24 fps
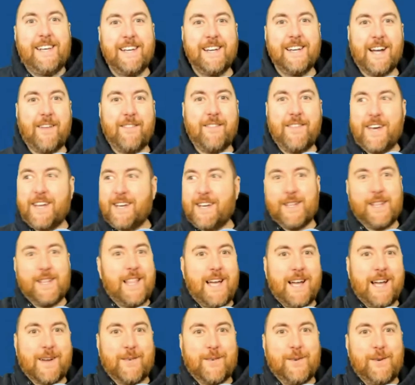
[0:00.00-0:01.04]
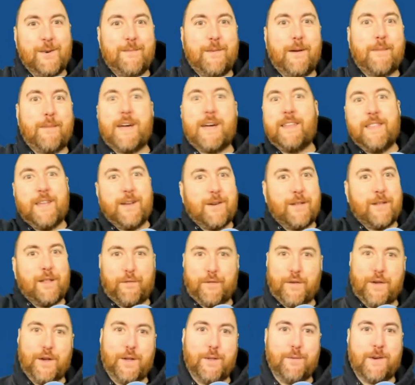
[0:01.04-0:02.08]
I'm not in the locker room. I'm not there on the
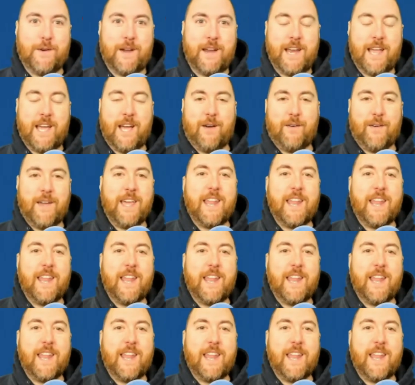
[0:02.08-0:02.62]
field right now.